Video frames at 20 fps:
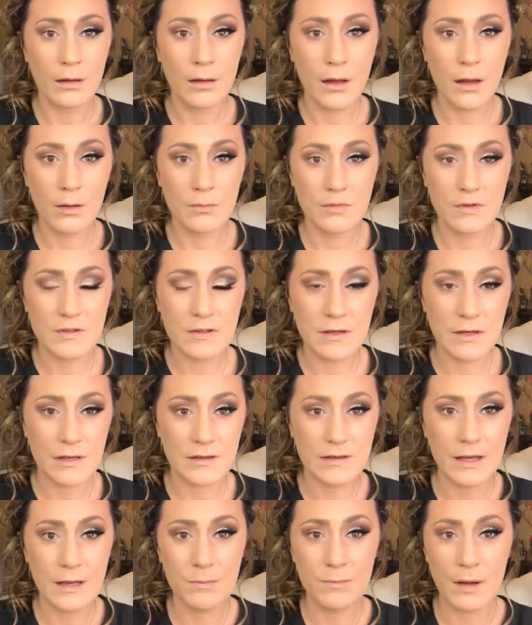Now I'm just going
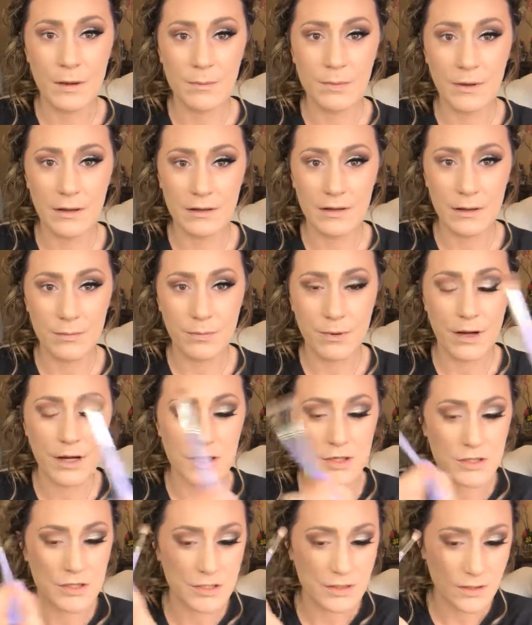to take my blending
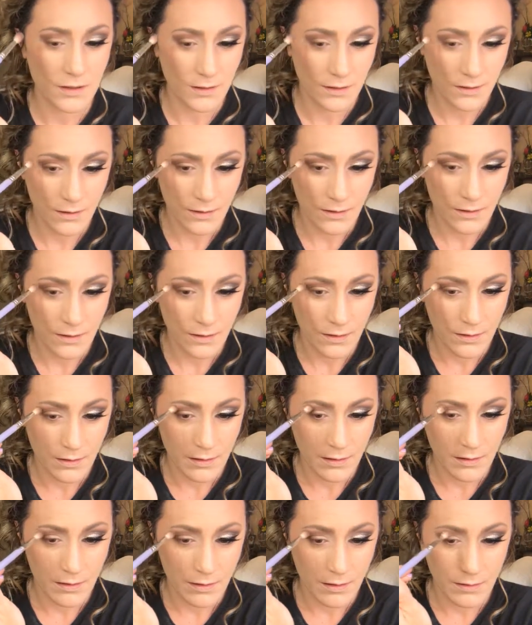brush
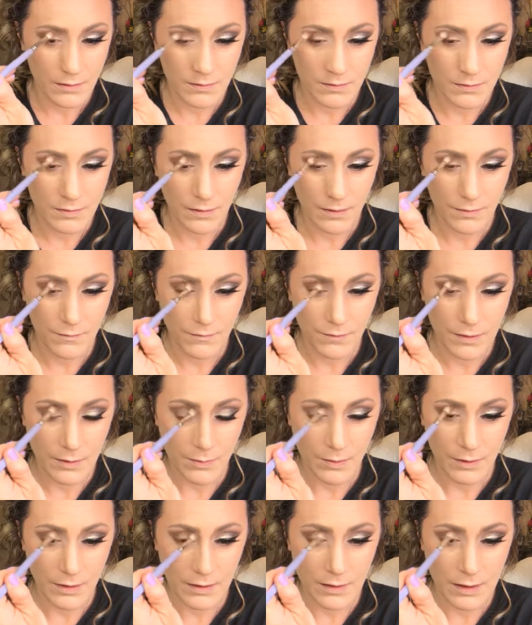and softly
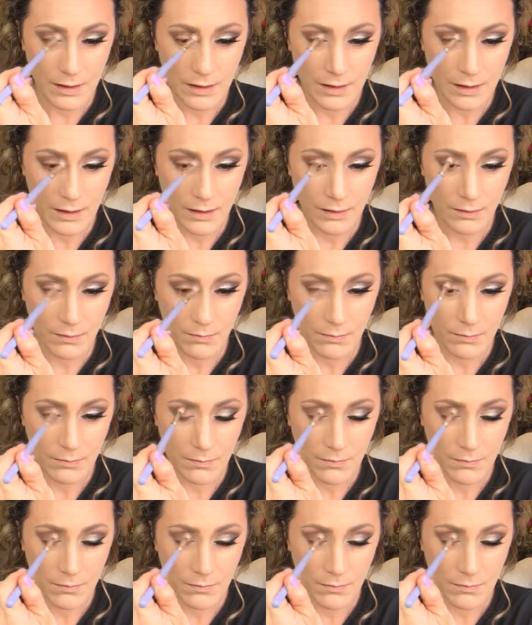blend that out.